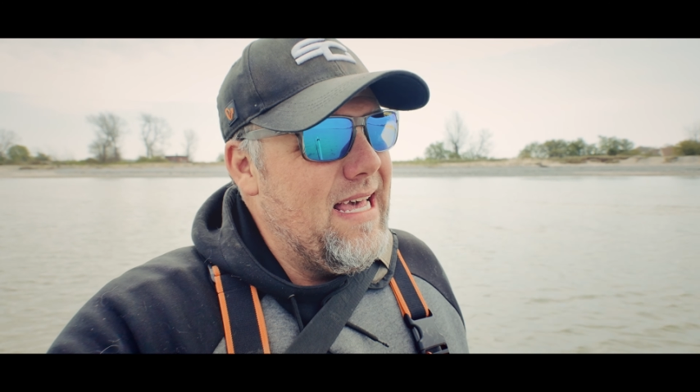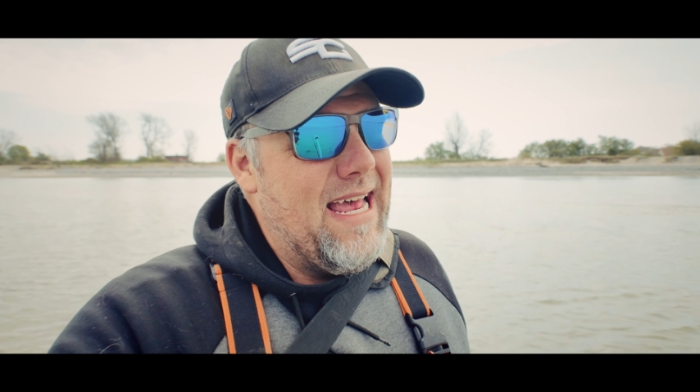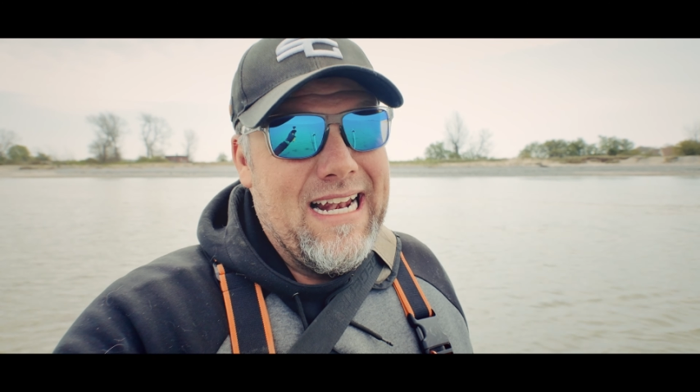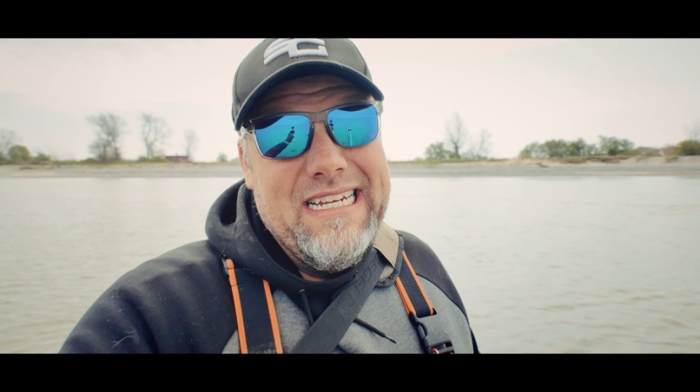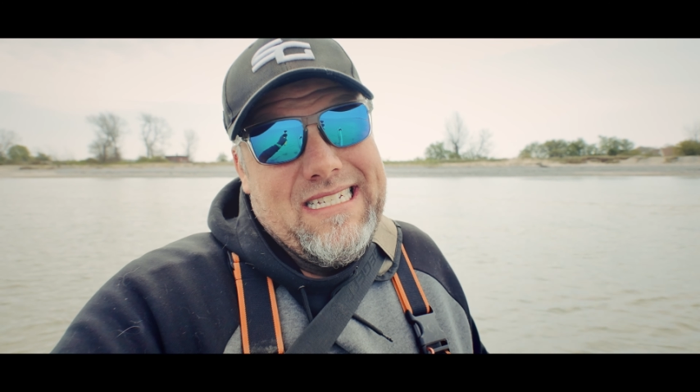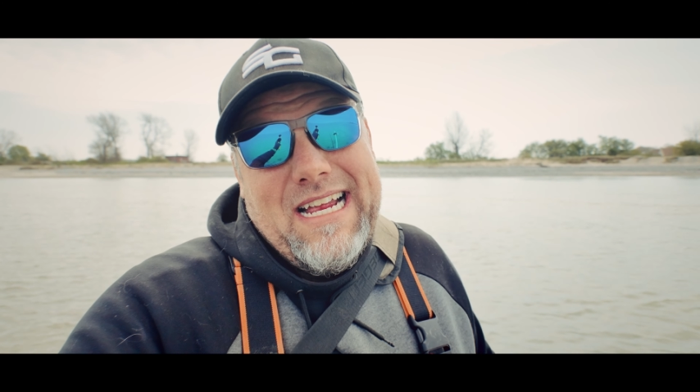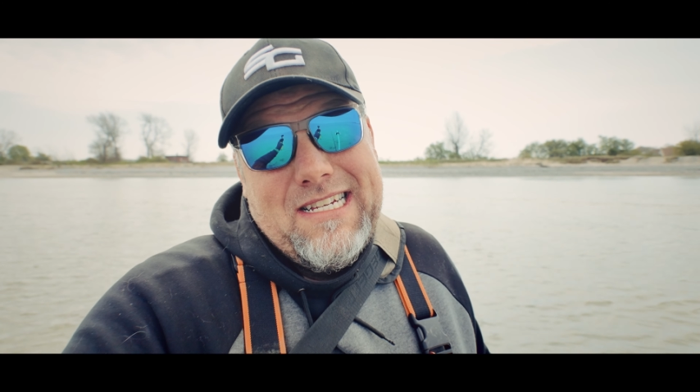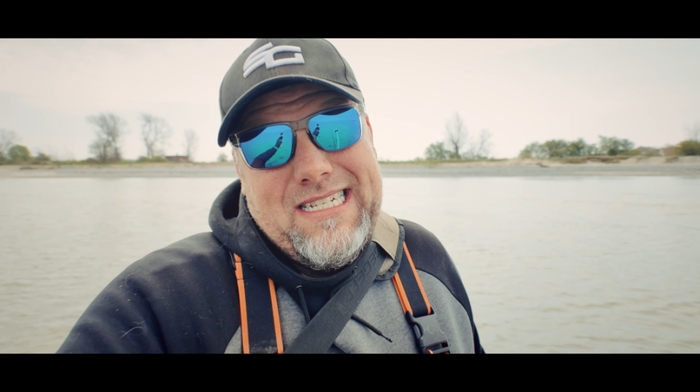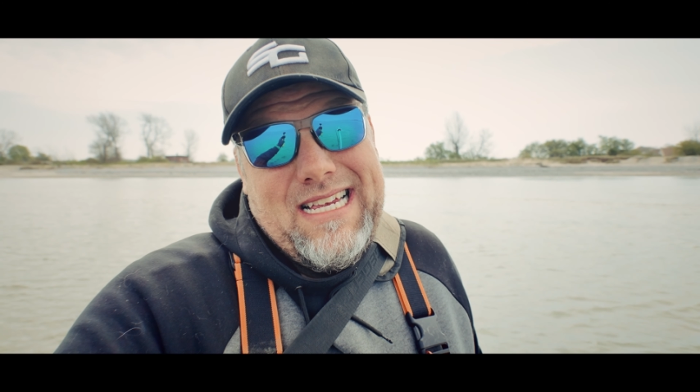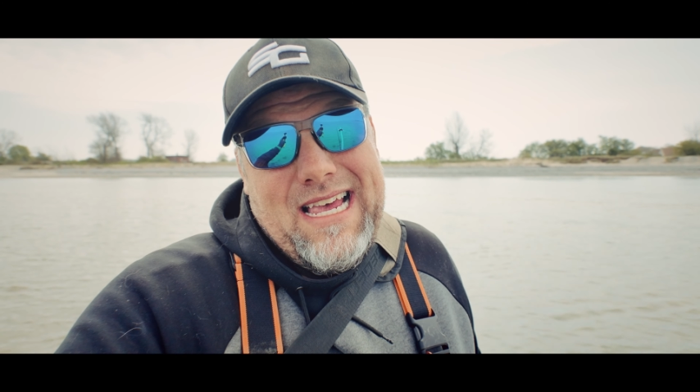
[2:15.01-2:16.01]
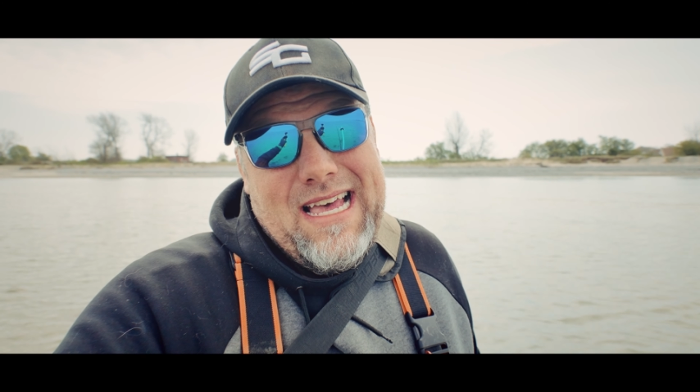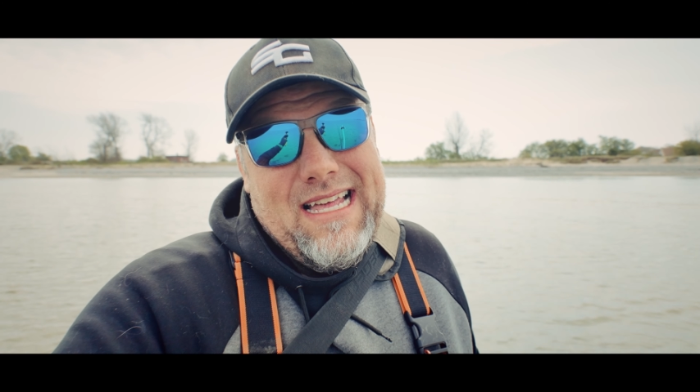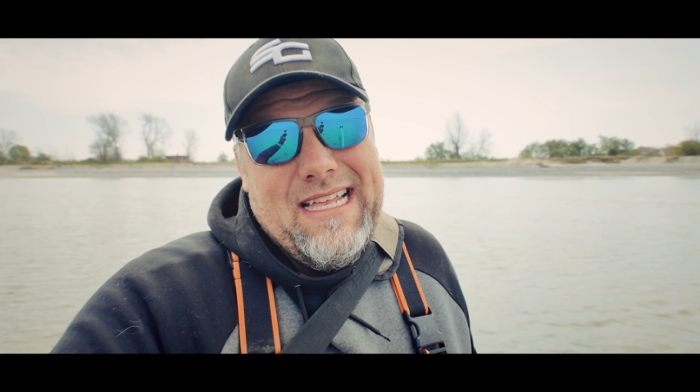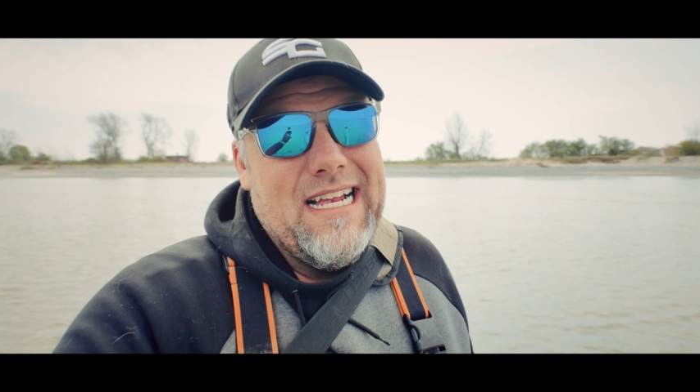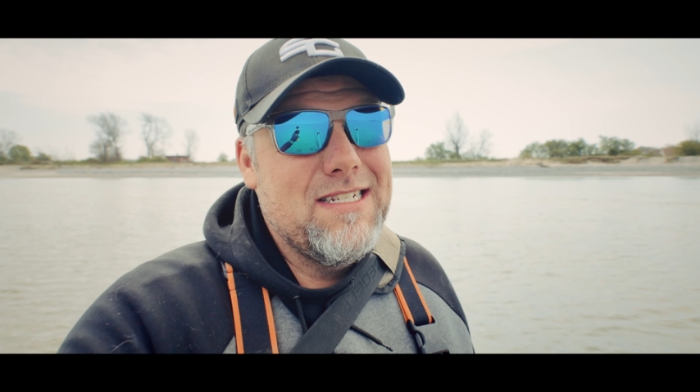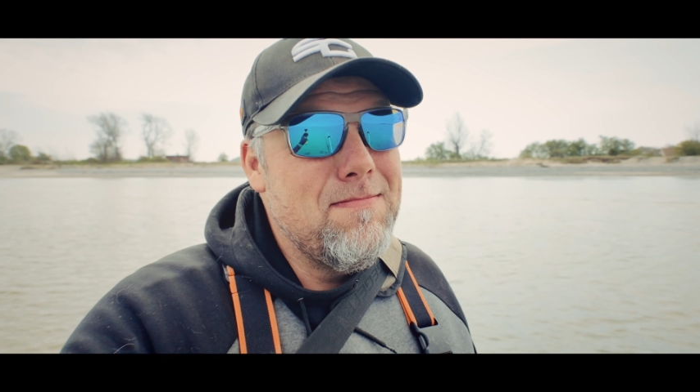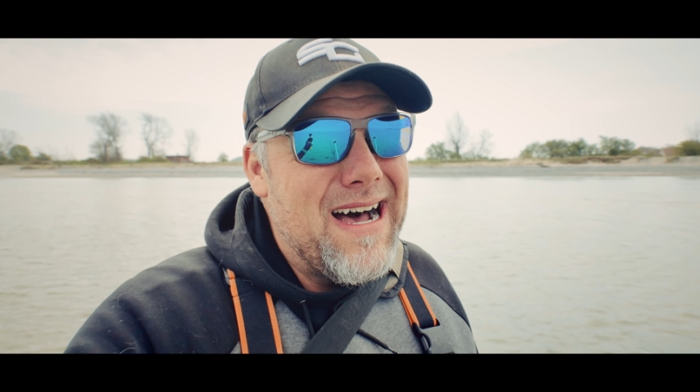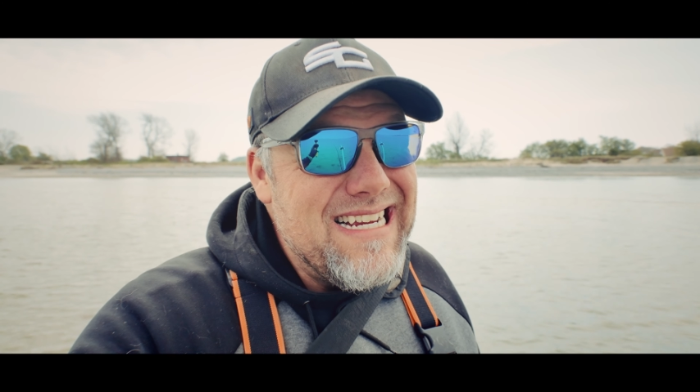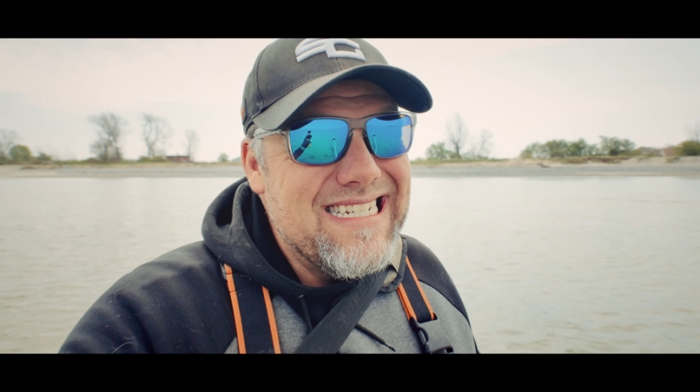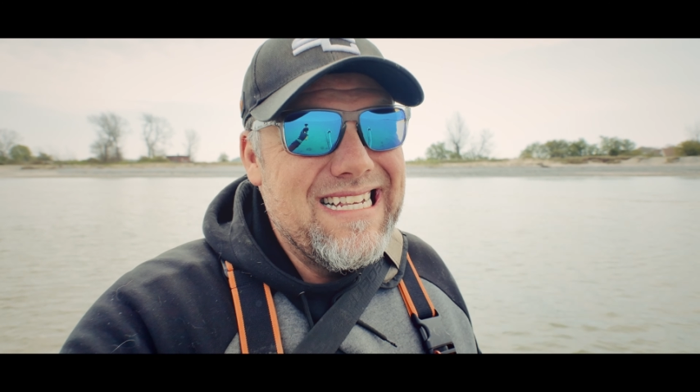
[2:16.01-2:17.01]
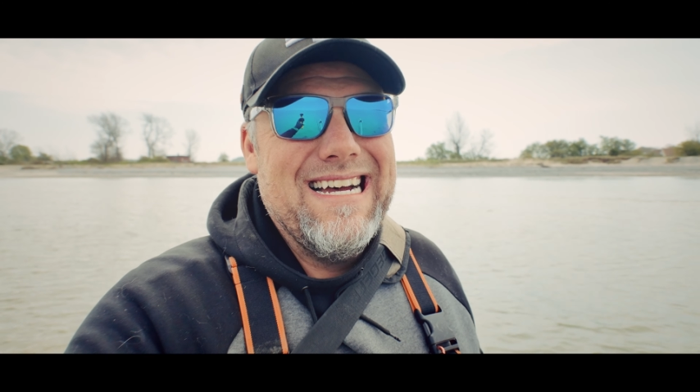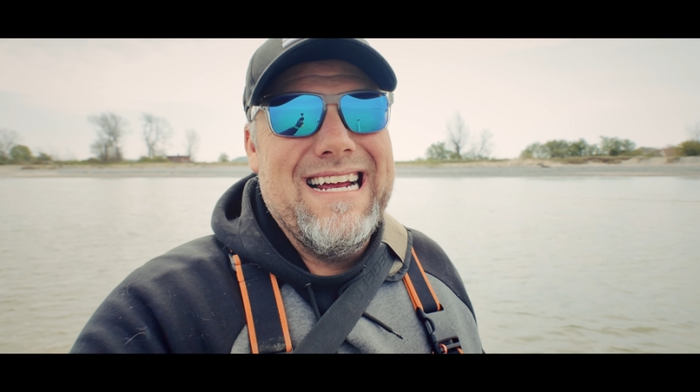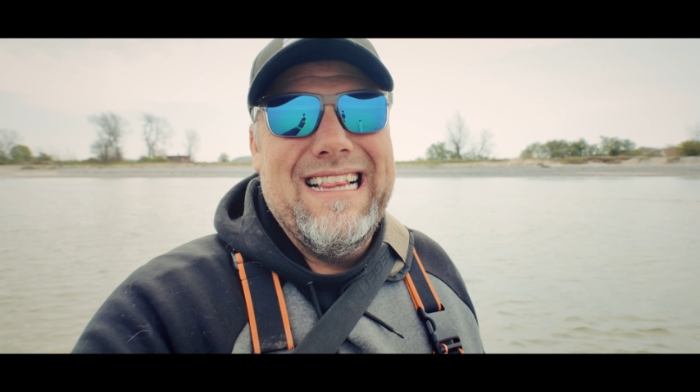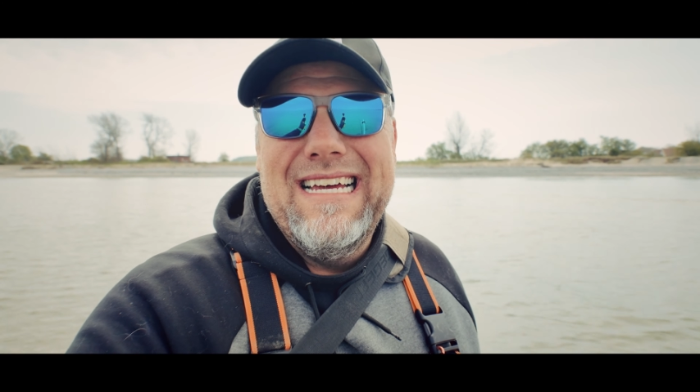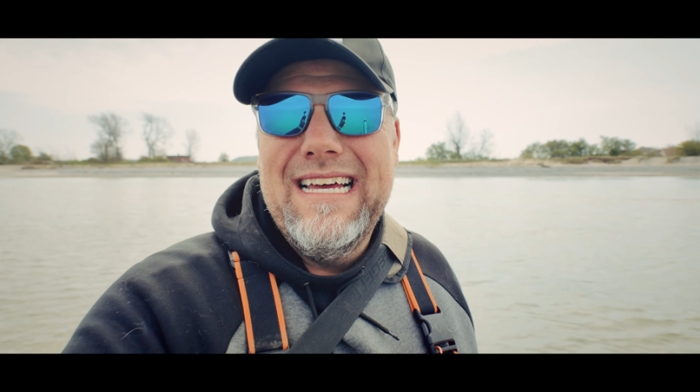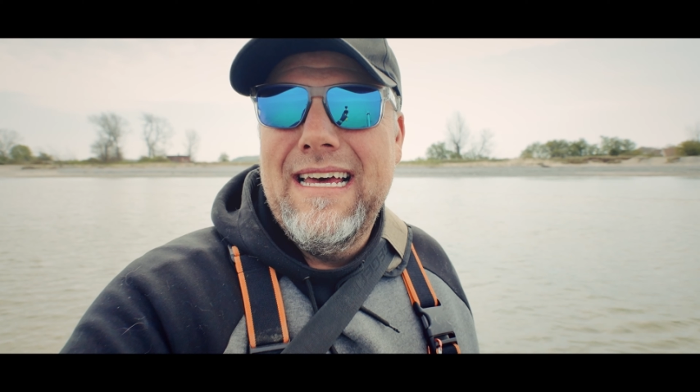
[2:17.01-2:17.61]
At least that's my style.